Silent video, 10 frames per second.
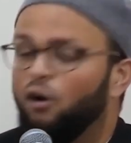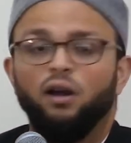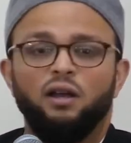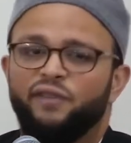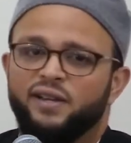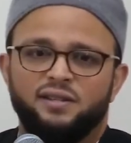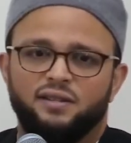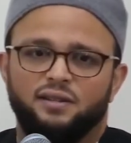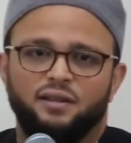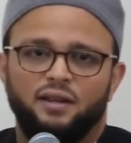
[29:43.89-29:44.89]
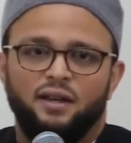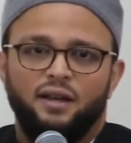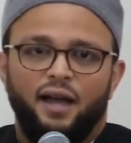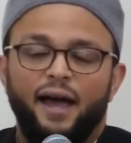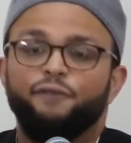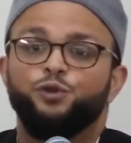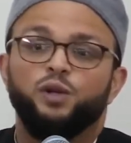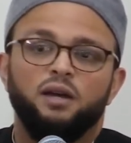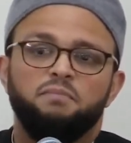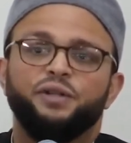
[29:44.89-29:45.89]
All of us have
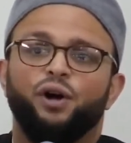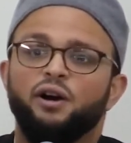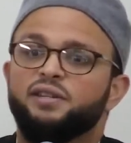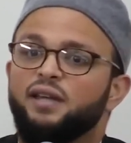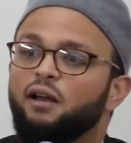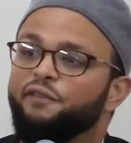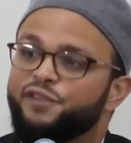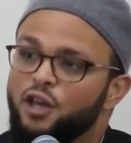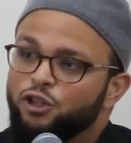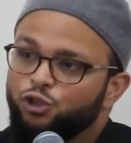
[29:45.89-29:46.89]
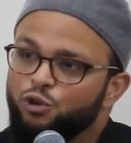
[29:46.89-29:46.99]
to commit ourselves